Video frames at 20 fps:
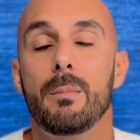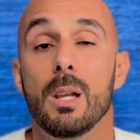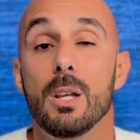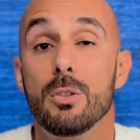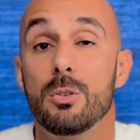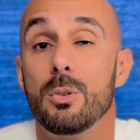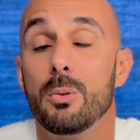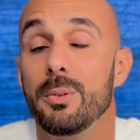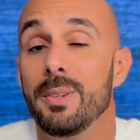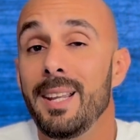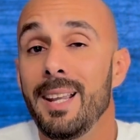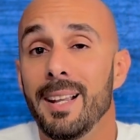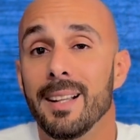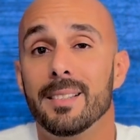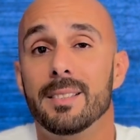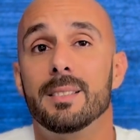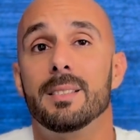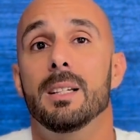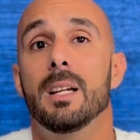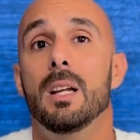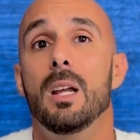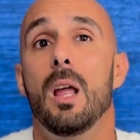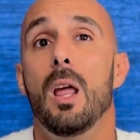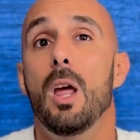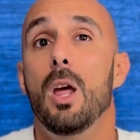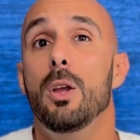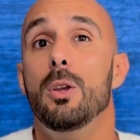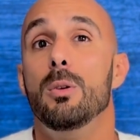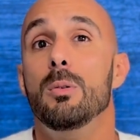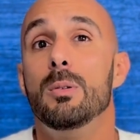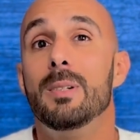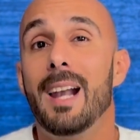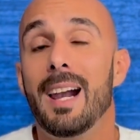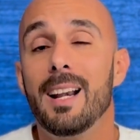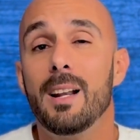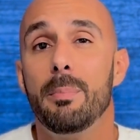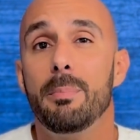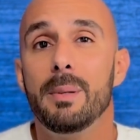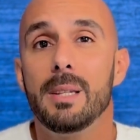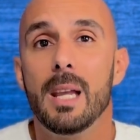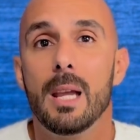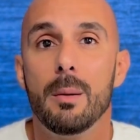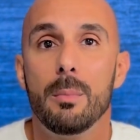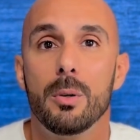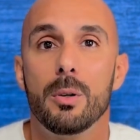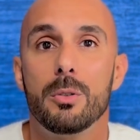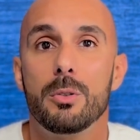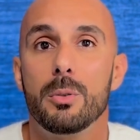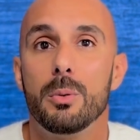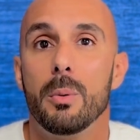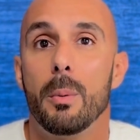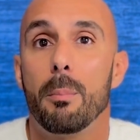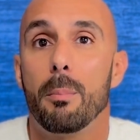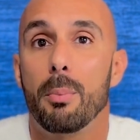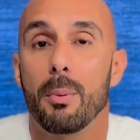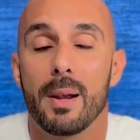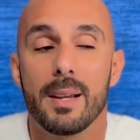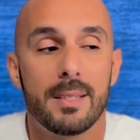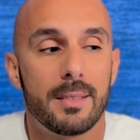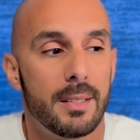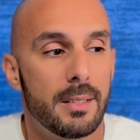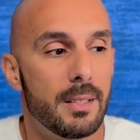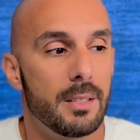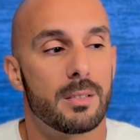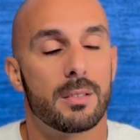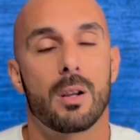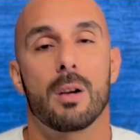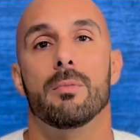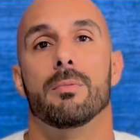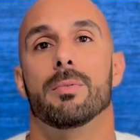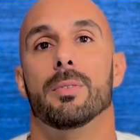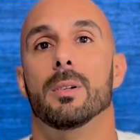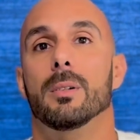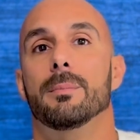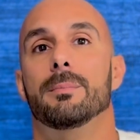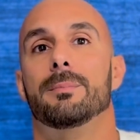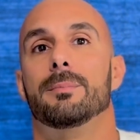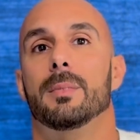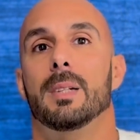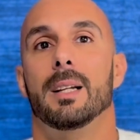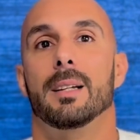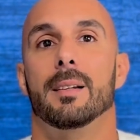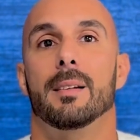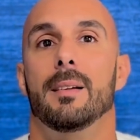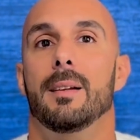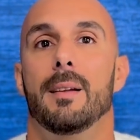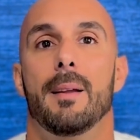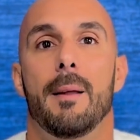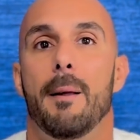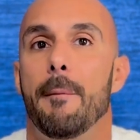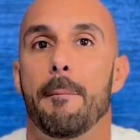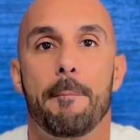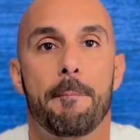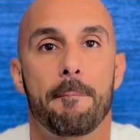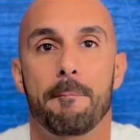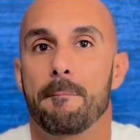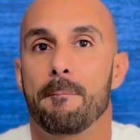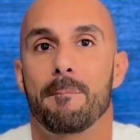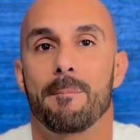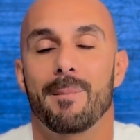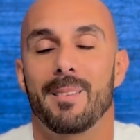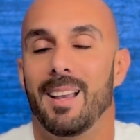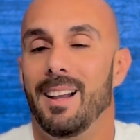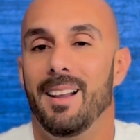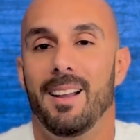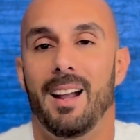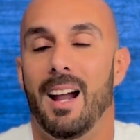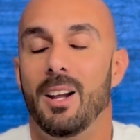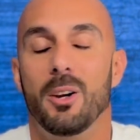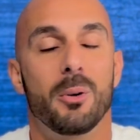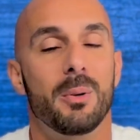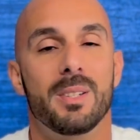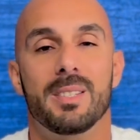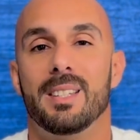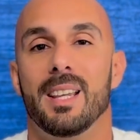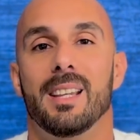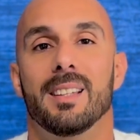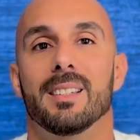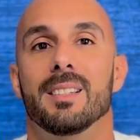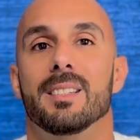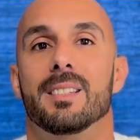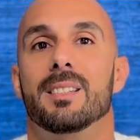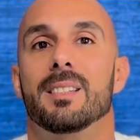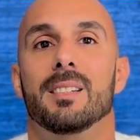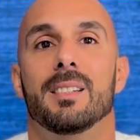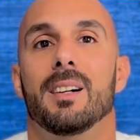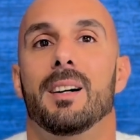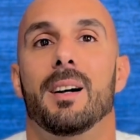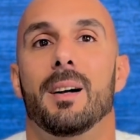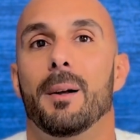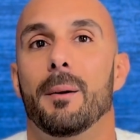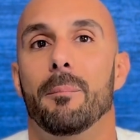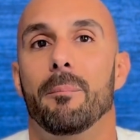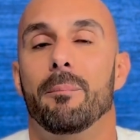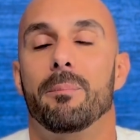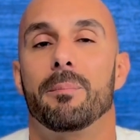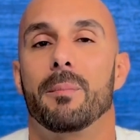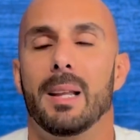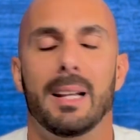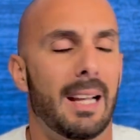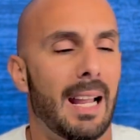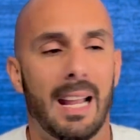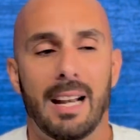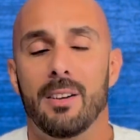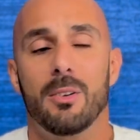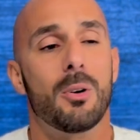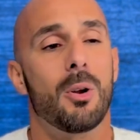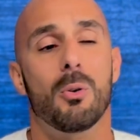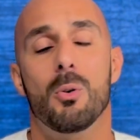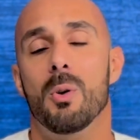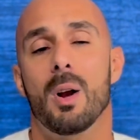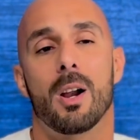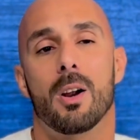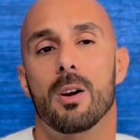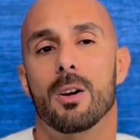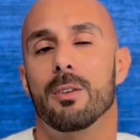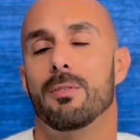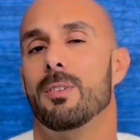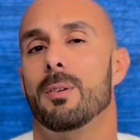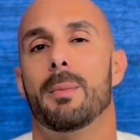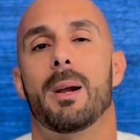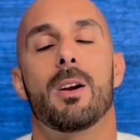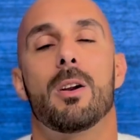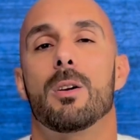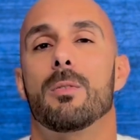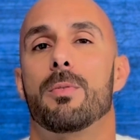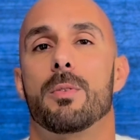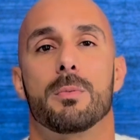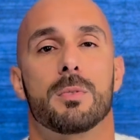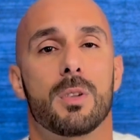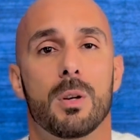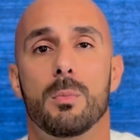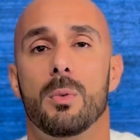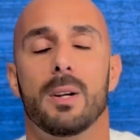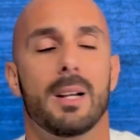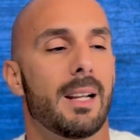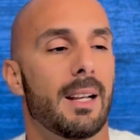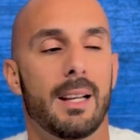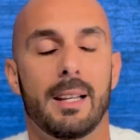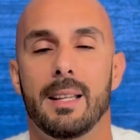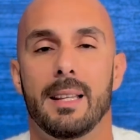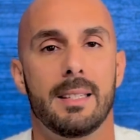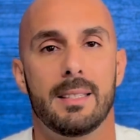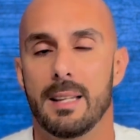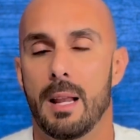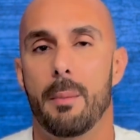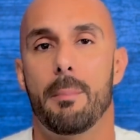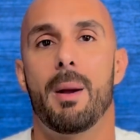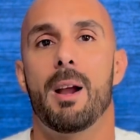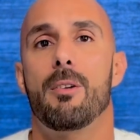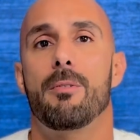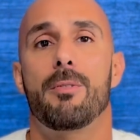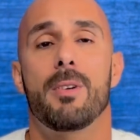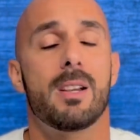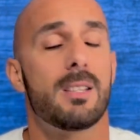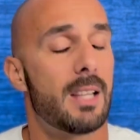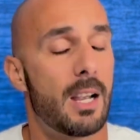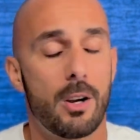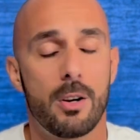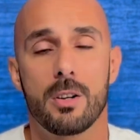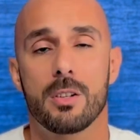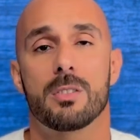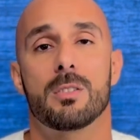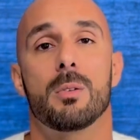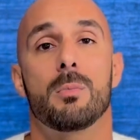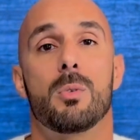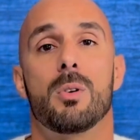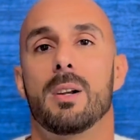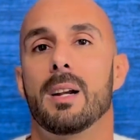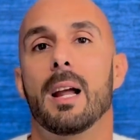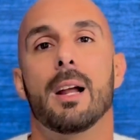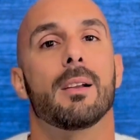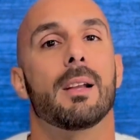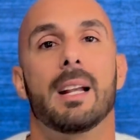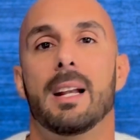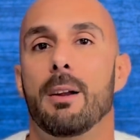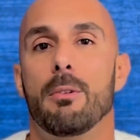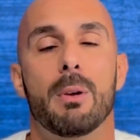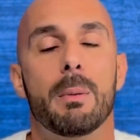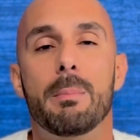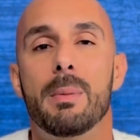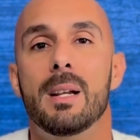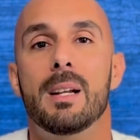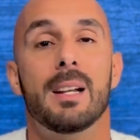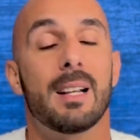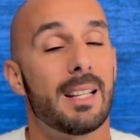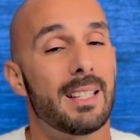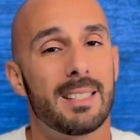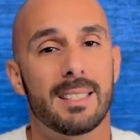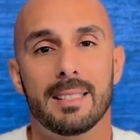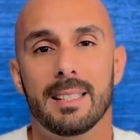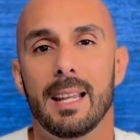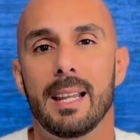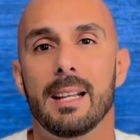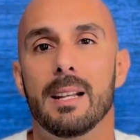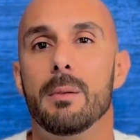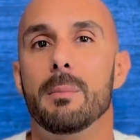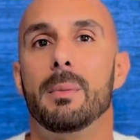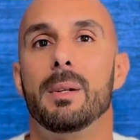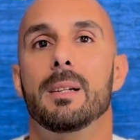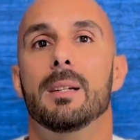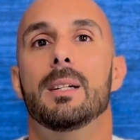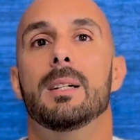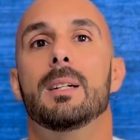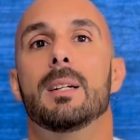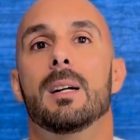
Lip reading: And so next, you got to be able to embrace the discomfort. Like I always say this, and I don't know who I heard it from. I heard it from someone, and it's not my phrase. I heard it somewhere, and I repeat it, and it stayed in me.